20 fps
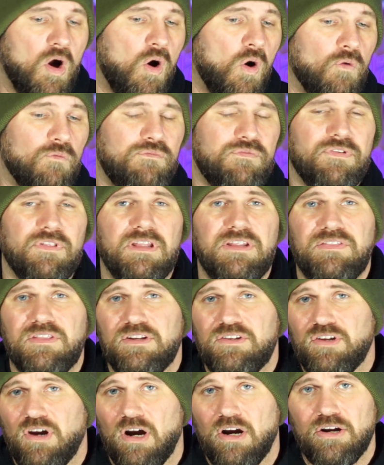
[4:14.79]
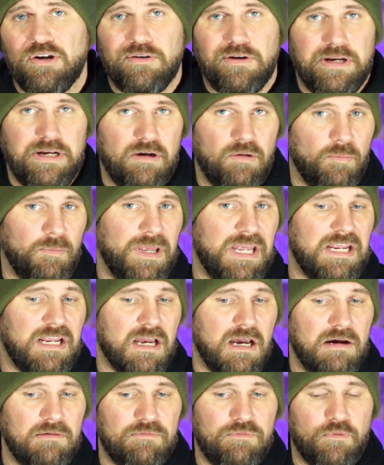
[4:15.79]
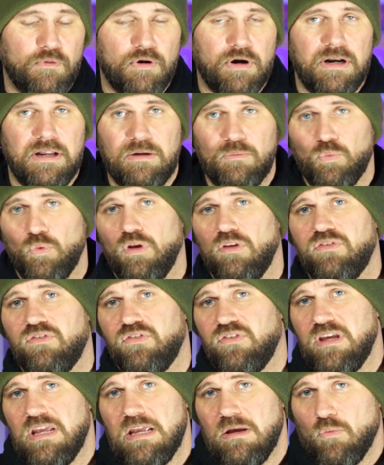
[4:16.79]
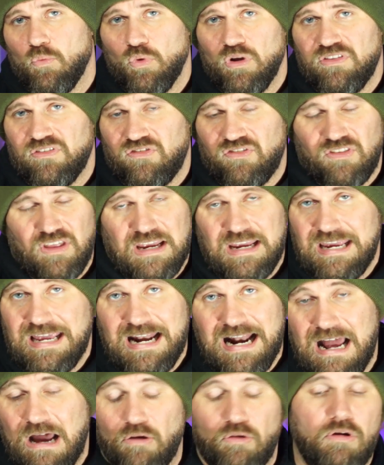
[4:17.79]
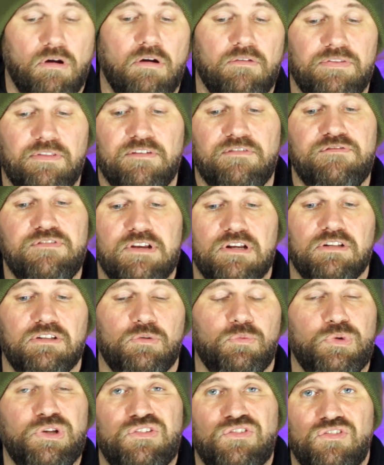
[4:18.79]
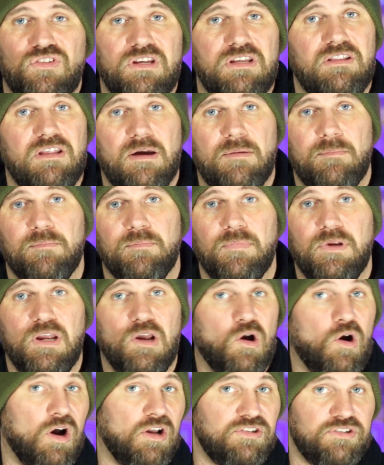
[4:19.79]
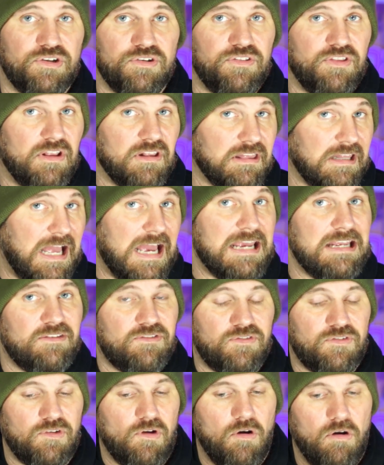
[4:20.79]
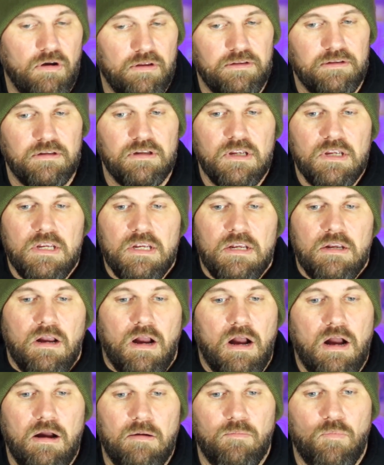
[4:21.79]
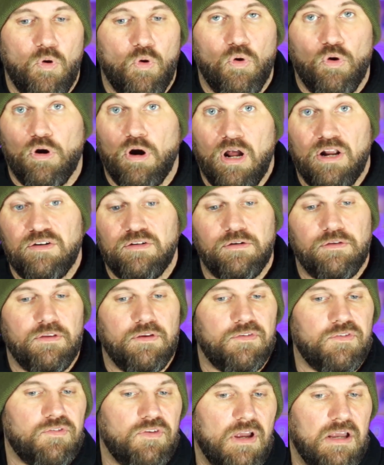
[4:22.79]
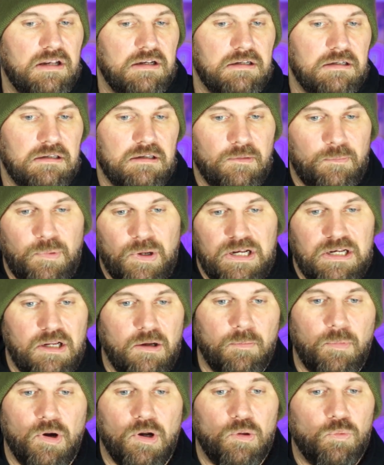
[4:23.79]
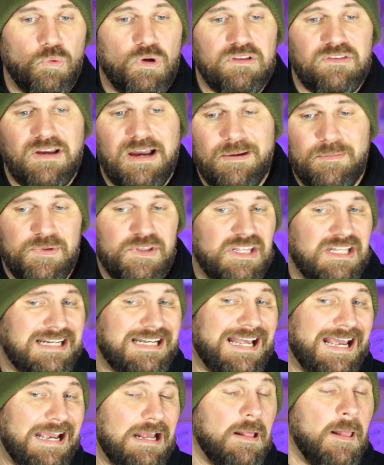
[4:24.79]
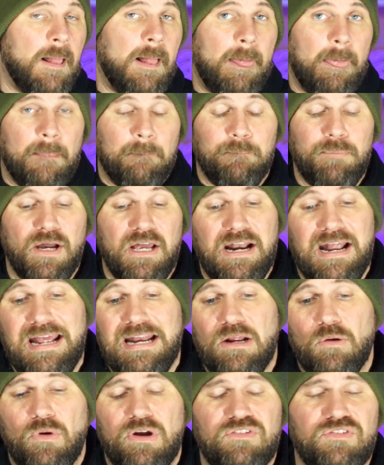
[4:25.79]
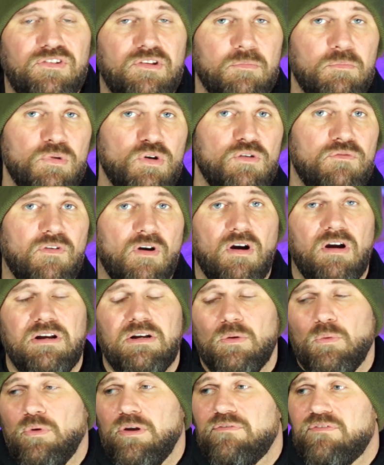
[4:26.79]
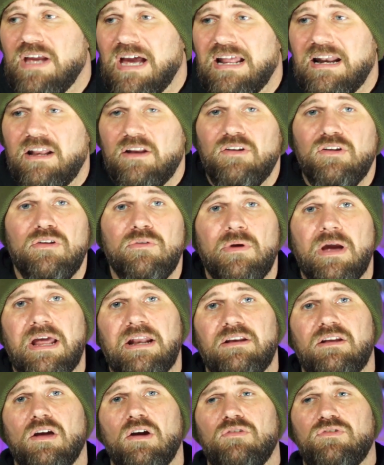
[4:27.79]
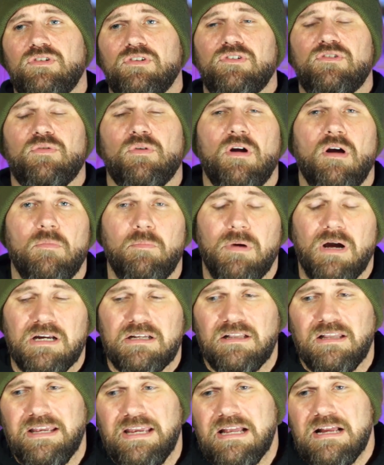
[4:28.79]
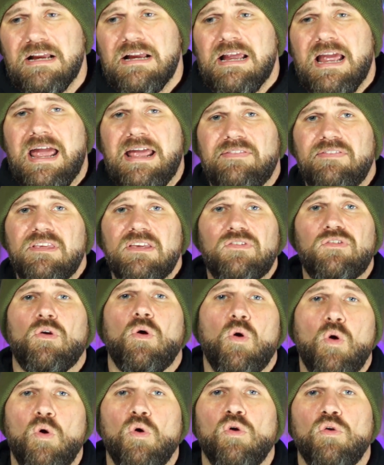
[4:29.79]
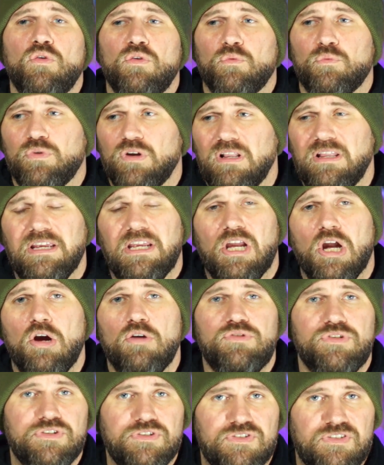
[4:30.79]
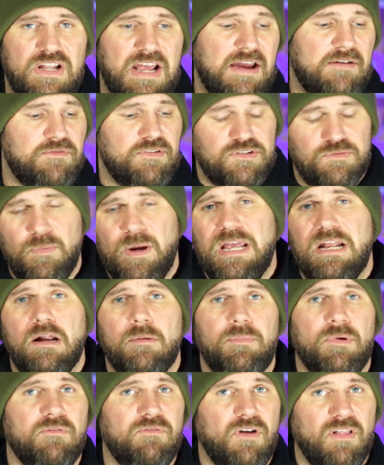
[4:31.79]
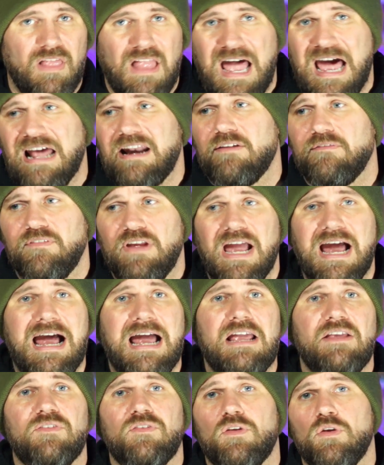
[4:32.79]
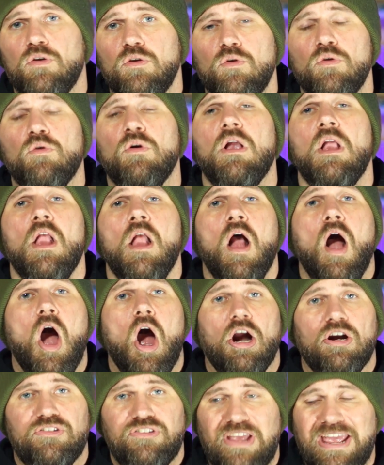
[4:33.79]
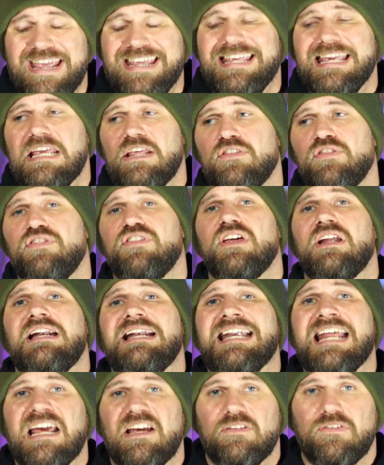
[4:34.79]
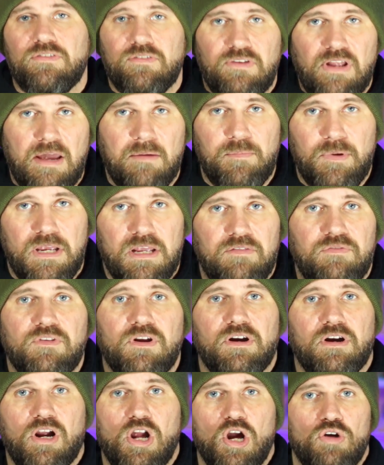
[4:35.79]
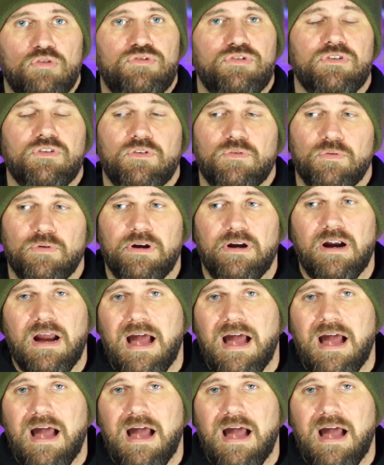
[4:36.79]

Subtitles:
Hopefully the dark green will make up for it, and we'll see once they get out on the field and we see them under the lights on or under the sun, depending upon what time of the day. But anyways, to move on, we've got a new head coach in Terrell Buckley, and this whole really coaching staff is made up of a lot of guys who are taking the next step in their coaching career.